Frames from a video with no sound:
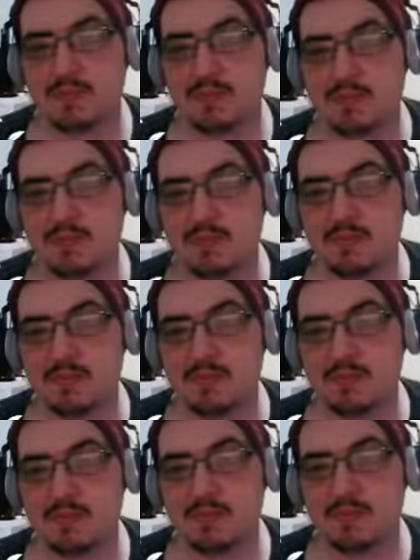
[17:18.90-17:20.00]
closer
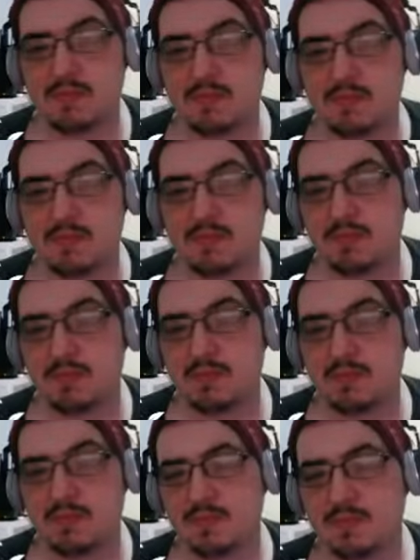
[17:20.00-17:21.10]
to home
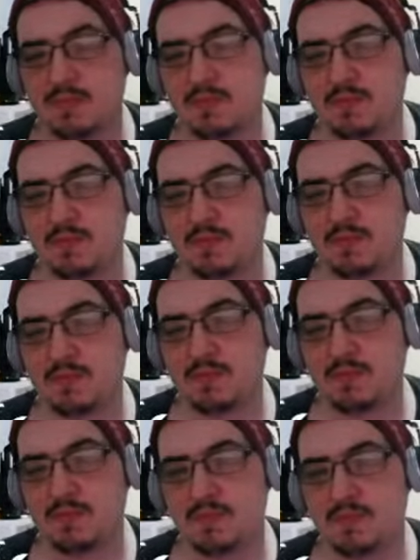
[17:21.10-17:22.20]
base so
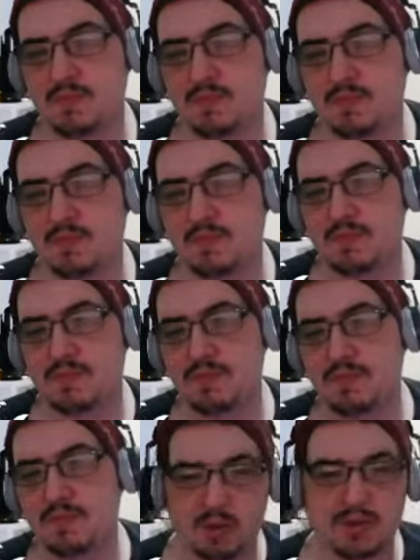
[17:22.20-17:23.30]
that I have
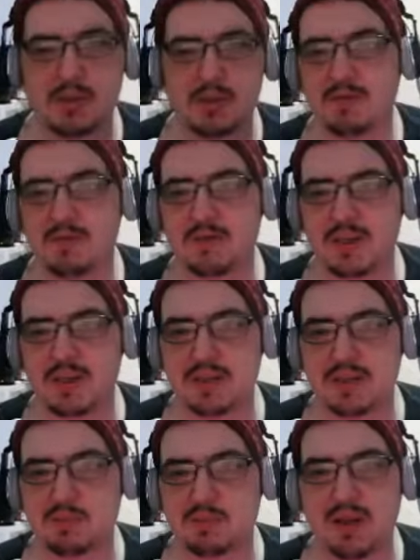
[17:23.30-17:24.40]
a supply of
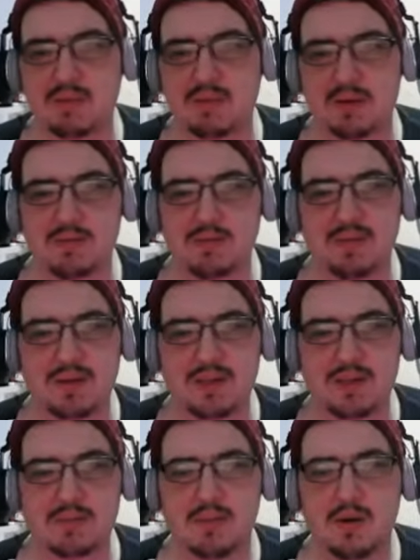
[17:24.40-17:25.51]
them if I need them.
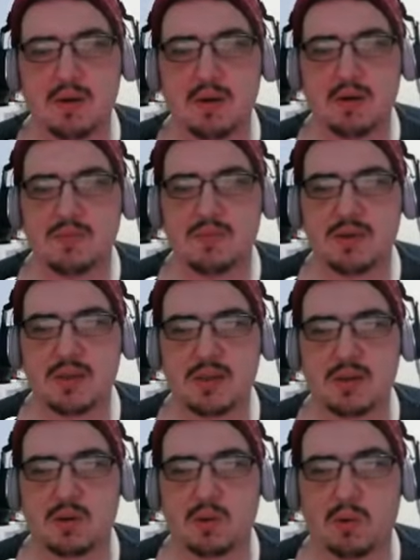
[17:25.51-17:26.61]
Look at the
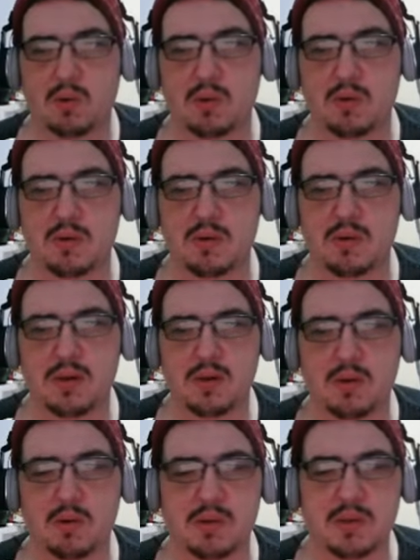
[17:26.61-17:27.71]
coral.
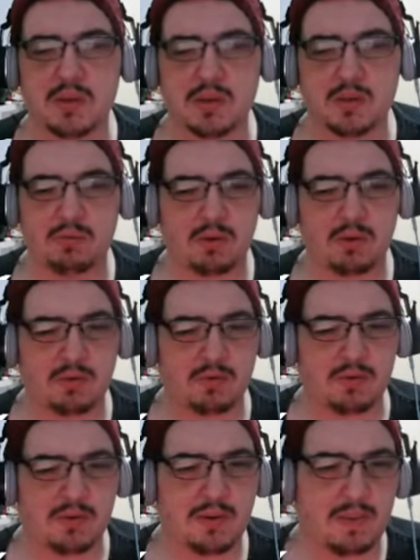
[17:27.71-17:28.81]
Coral is so beautiful.
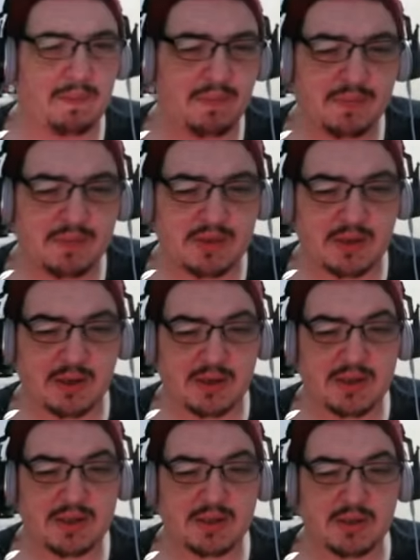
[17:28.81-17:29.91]
Sorry, I
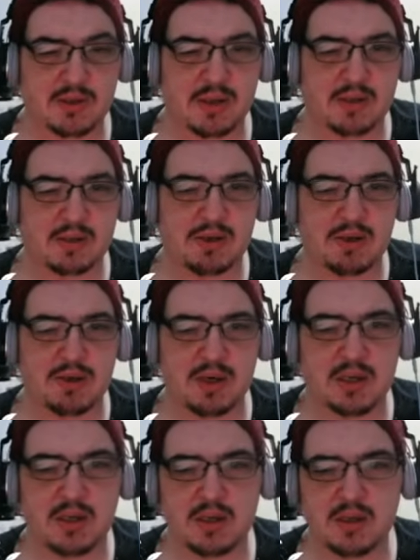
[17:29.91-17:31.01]
get distracted by shiny
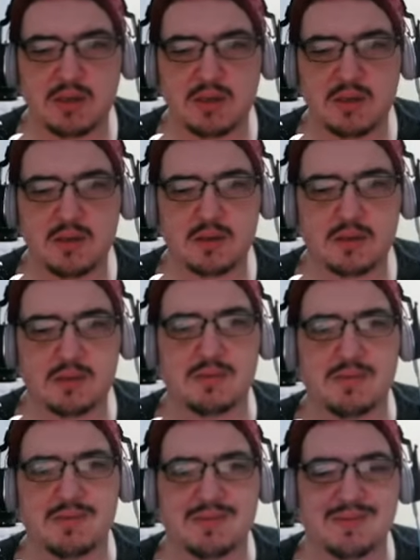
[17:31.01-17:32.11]
things.
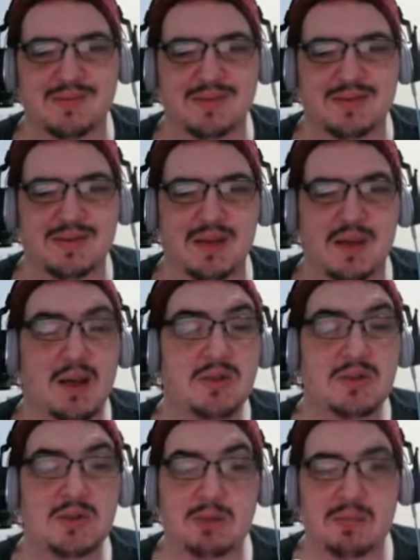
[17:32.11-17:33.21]

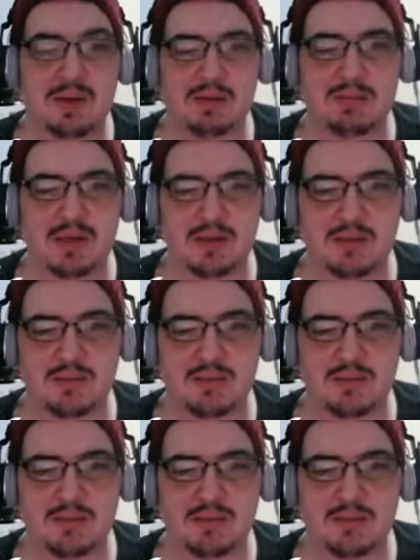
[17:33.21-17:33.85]
Don't mind me.